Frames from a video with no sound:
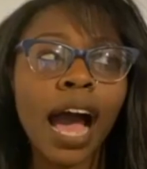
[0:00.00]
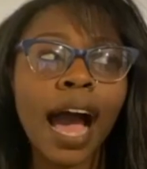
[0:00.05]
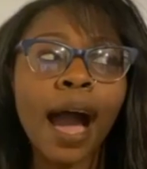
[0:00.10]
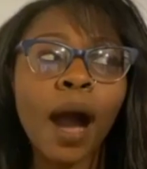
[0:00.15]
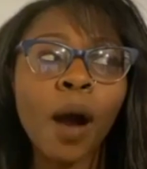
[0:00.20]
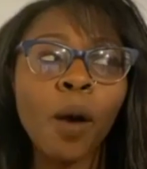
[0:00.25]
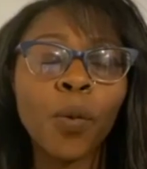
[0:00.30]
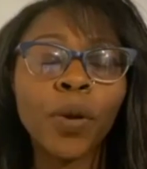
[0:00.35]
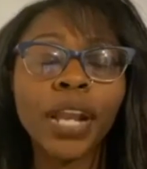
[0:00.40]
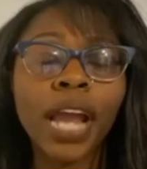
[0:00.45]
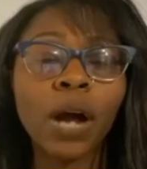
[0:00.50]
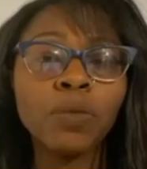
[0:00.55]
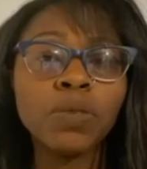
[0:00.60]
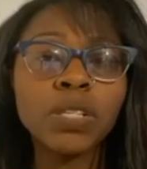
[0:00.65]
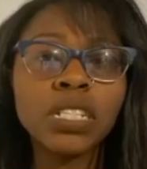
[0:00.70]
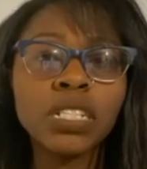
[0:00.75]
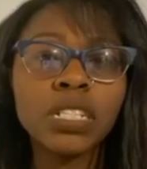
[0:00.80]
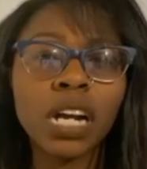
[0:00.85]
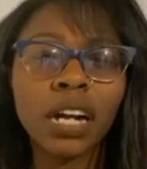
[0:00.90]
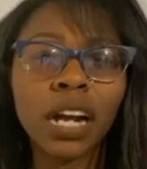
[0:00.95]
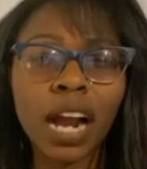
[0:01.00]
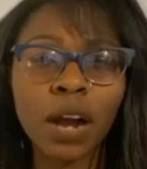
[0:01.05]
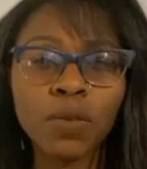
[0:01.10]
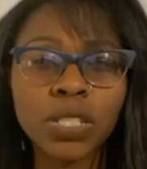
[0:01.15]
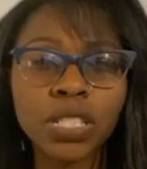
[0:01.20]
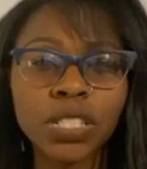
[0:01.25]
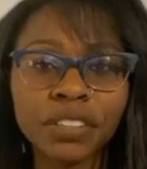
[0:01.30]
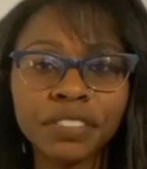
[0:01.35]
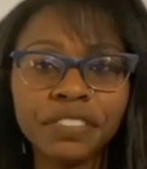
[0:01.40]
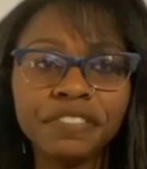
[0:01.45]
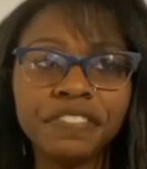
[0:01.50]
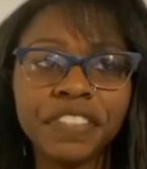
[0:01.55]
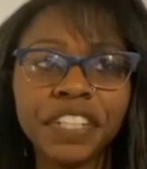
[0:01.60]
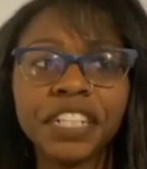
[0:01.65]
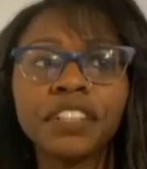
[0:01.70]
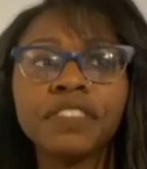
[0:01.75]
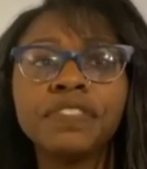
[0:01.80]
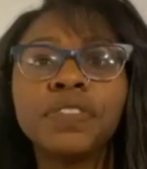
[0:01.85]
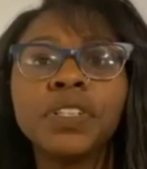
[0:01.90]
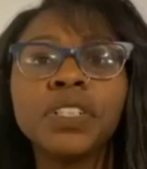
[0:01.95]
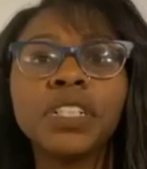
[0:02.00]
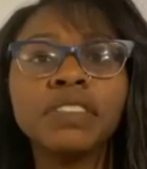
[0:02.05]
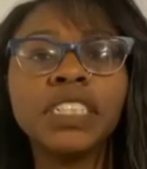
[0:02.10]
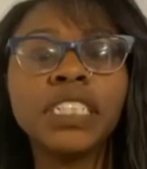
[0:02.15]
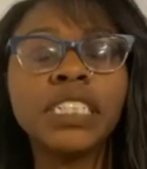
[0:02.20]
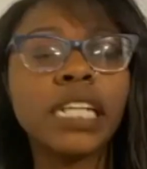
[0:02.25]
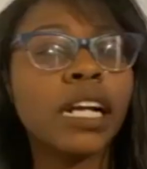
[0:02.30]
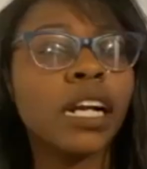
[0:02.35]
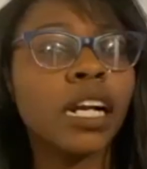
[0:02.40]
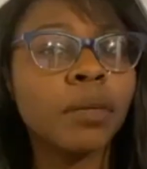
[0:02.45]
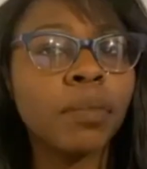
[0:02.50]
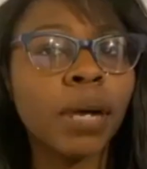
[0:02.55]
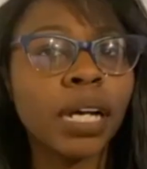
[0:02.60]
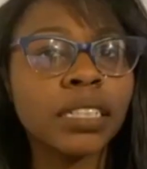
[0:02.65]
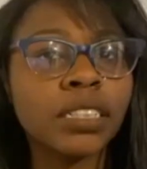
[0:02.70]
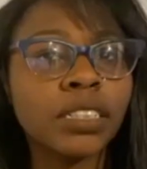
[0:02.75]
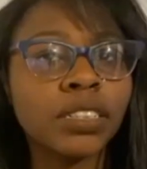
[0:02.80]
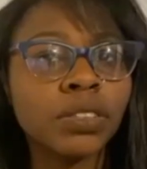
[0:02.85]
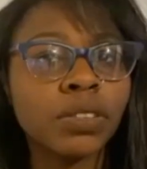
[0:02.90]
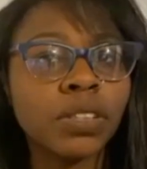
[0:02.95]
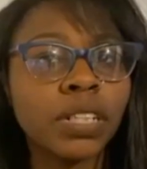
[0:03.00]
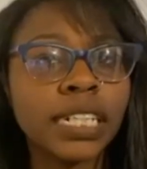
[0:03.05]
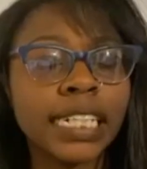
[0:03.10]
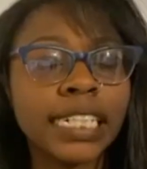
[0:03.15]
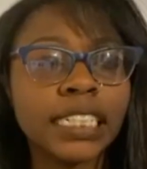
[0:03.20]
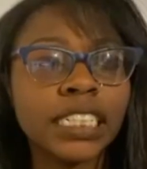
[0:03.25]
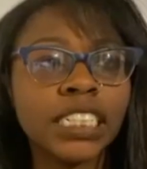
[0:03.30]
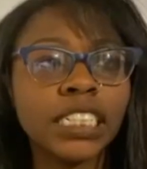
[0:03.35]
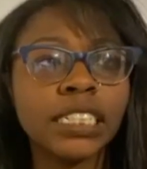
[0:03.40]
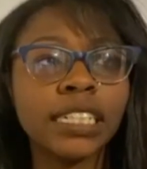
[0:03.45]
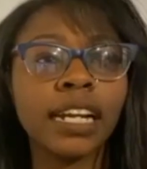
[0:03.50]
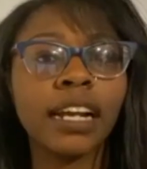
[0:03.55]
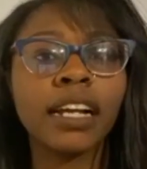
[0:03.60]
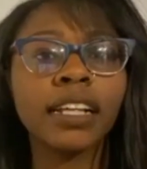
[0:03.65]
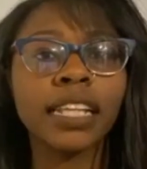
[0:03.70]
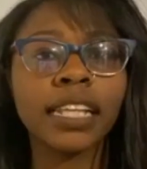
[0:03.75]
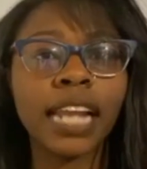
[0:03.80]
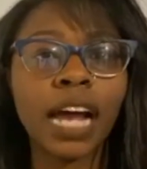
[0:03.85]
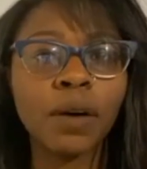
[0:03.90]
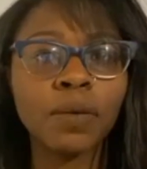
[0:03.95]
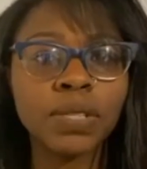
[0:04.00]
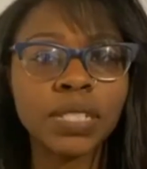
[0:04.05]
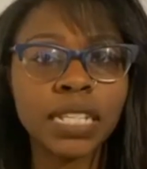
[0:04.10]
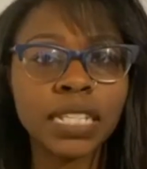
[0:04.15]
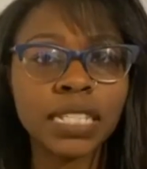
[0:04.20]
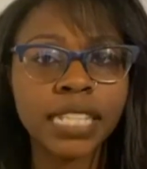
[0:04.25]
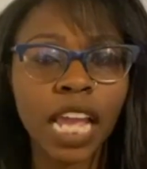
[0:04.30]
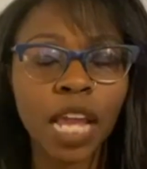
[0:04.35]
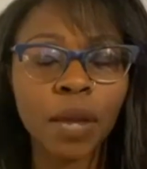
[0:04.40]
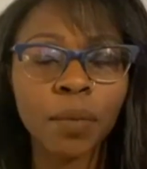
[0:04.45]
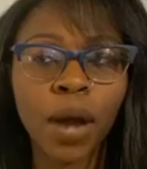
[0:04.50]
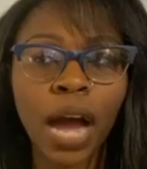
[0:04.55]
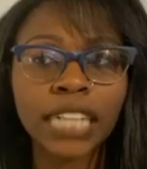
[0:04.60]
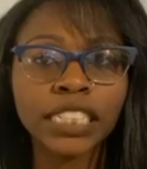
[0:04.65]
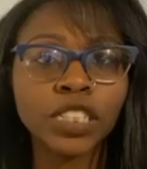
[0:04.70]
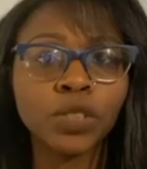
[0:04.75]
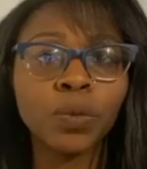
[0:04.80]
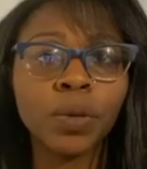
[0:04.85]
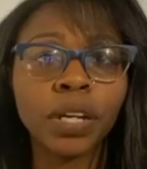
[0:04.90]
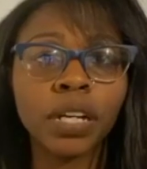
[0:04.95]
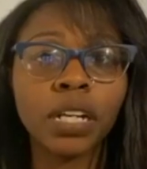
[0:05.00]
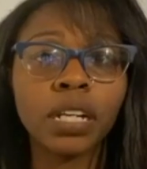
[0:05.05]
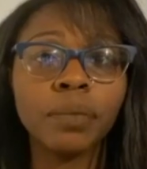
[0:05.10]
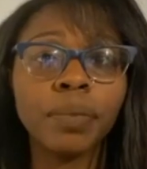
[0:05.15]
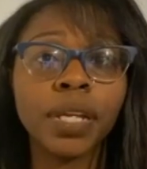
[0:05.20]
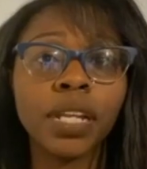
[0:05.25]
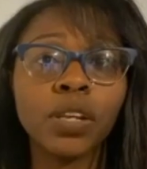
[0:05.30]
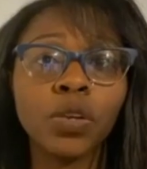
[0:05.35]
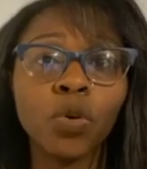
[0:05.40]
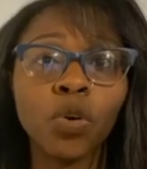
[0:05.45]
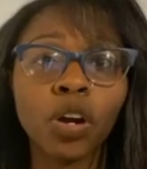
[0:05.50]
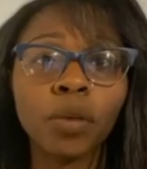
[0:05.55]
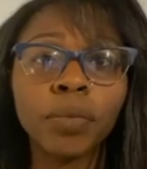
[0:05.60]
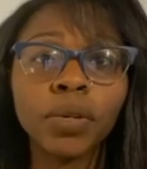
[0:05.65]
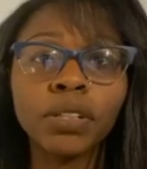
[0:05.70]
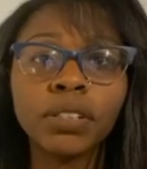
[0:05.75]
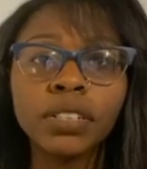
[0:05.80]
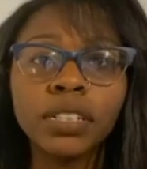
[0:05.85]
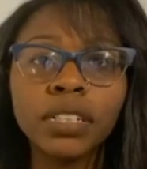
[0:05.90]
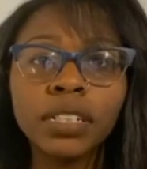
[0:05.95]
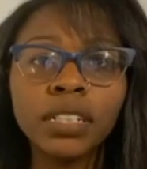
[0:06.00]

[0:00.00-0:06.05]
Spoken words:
When I was younger, I was so fearful of sharing my story and sharing that I was disabled. I just wanted to be normal.